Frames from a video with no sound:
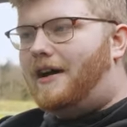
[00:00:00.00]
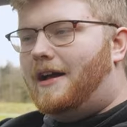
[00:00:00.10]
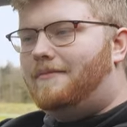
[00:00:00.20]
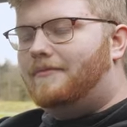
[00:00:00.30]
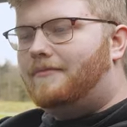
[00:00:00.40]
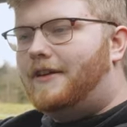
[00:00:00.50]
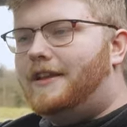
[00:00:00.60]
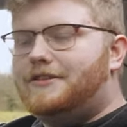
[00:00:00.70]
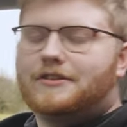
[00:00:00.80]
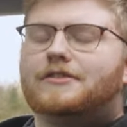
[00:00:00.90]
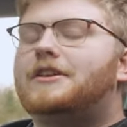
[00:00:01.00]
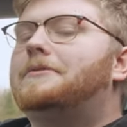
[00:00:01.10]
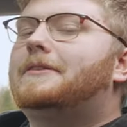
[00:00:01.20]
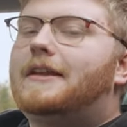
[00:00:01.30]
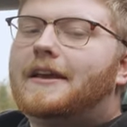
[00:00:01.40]
I'm really just
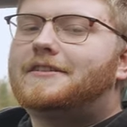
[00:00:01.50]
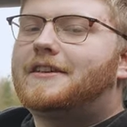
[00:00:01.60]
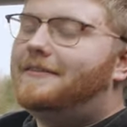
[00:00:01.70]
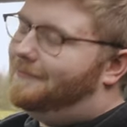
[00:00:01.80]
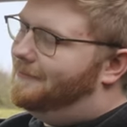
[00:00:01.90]
continuing the legacy.